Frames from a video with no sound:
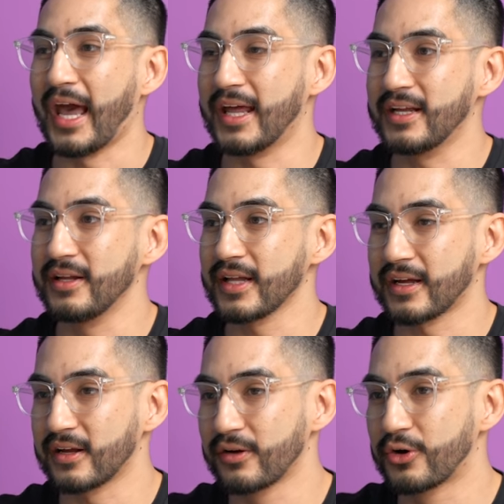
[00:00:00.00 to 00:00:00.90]
and he
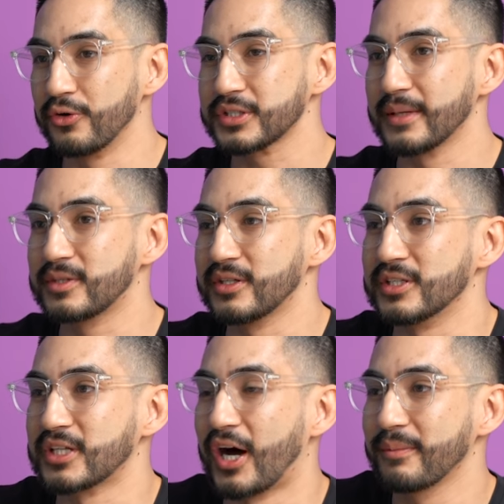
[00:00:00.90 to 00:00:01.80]
like goes up to the
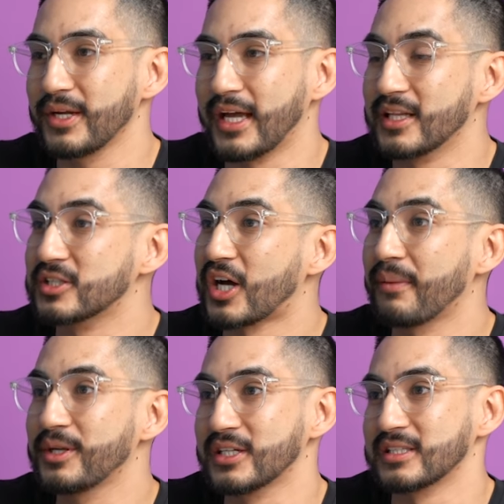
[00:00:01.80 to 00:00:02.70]
zombie and the
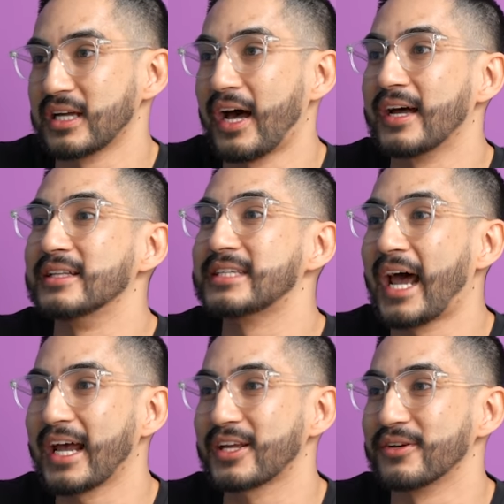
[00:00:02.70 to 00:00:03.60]
zombie does not
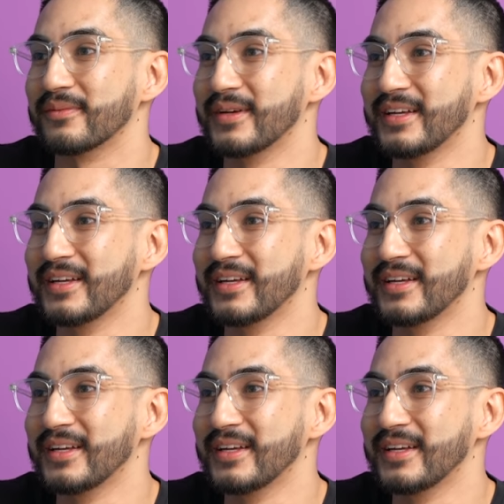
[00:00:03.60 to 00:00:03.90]
attack him.